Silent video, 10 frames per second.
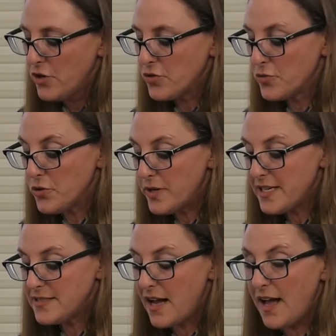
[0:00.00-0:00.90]
through
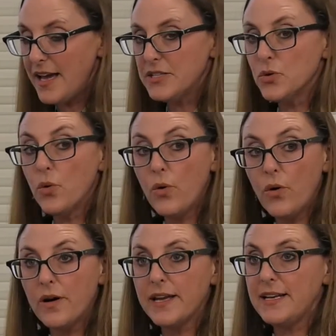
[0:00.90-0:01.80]
his eyes
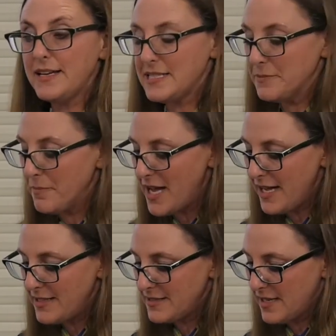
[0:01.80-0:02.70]
or in his
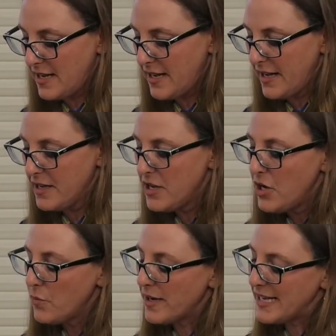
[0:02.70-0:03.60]
mind's eye
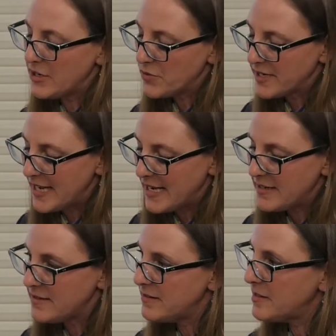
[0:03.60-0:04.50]
when he
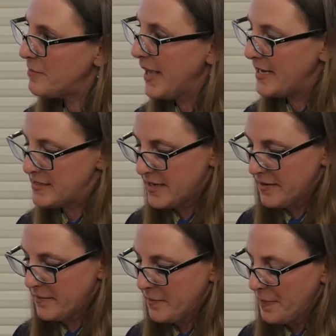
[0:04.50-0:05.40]
created the
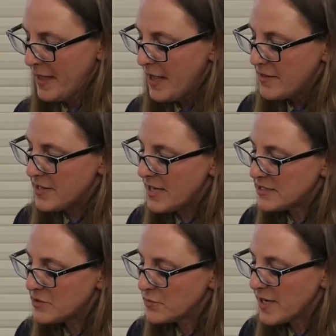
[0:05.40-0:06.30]
painting.
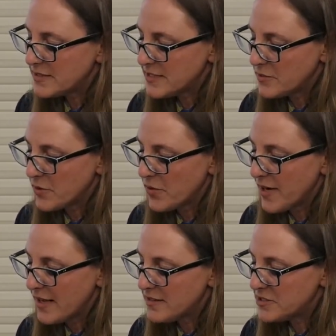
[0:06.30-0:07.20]
Thus, Ruskin wrote
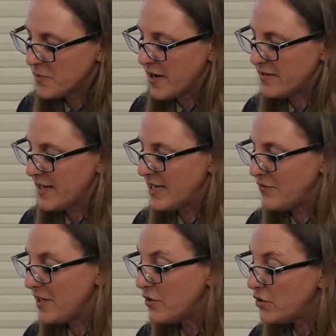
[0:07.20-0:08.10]
elsewhere that
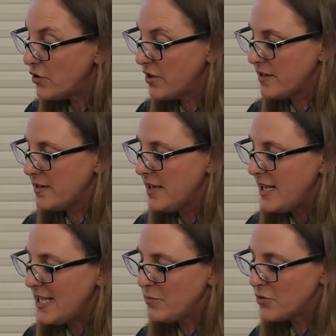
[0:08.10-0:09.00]
if he could,
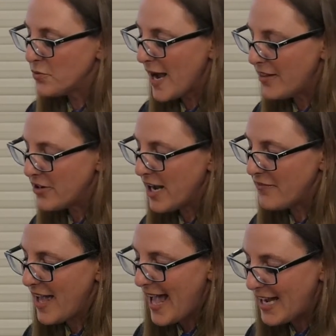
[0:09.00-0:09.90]
he would rather
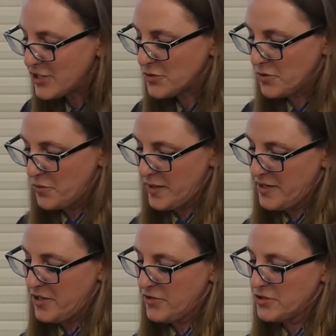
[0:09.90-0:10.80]
have actual
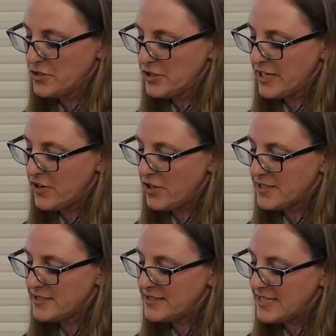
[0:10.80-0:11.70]
windows looking
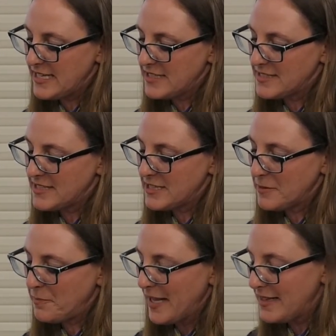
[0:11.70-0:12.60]
onto scenes than
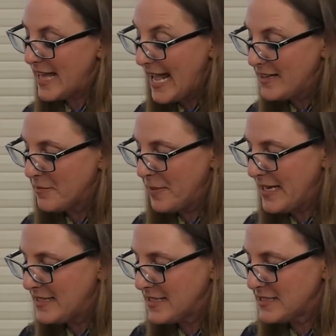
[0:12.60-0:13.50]
the
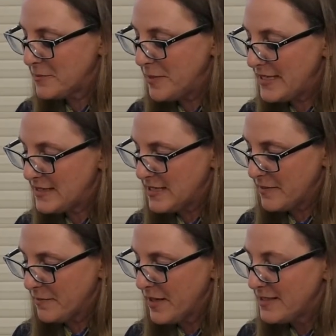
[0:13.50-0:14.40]
paintings
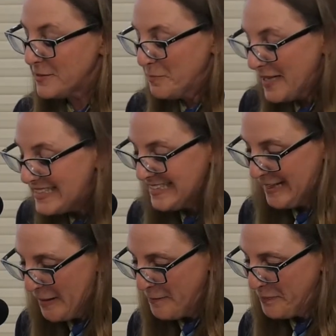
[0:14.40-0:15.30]
depicting
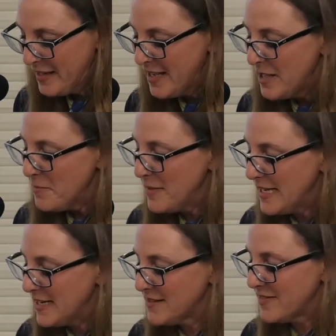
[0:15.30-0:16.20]
them,
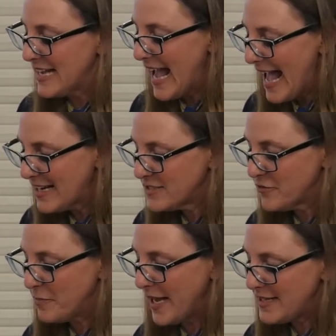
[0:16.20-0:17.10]
meaning that the act
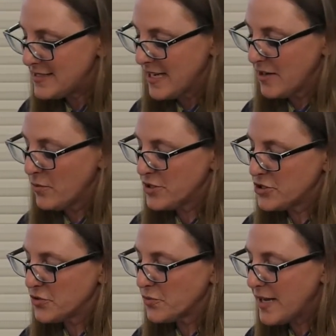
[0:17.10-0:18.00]
of painting was
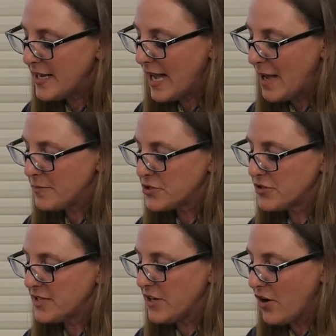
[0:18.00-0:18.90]
to
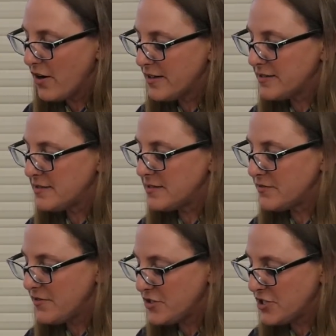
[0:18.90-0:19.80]
recapture the artist's
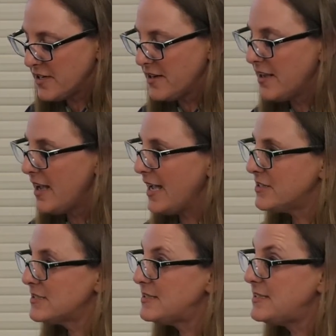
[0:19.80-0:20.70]
vision and
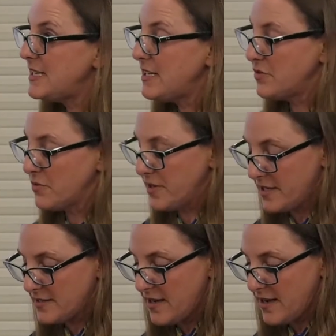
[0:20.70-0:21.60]
to see through
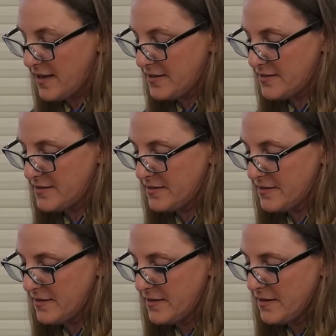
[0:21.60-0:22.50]
his eyes.
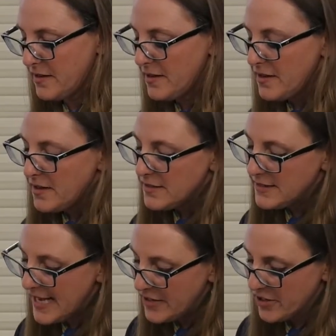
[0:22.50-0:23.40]

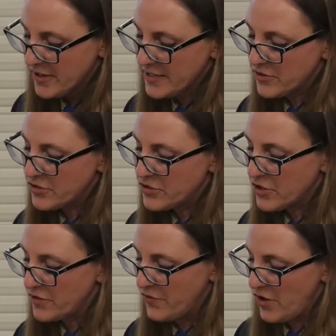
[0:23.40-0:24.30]
Later, in the
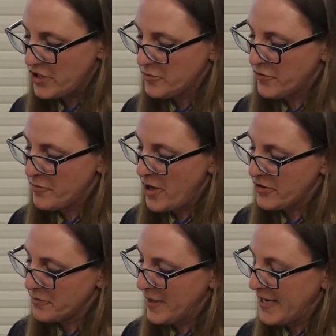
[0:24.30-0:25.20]
third volume of
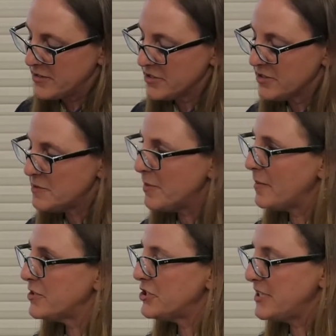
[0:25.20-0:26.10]
Modern Painters,
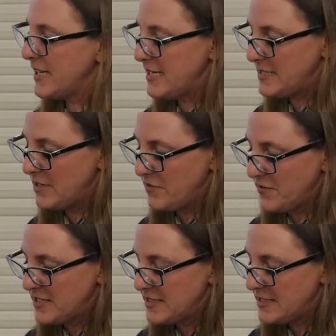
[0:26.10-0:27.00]
published in
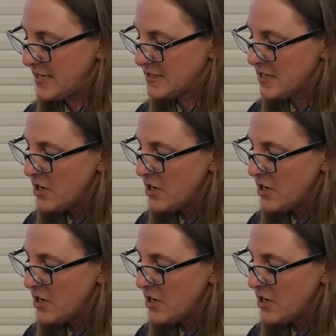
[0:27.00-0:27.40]
1856,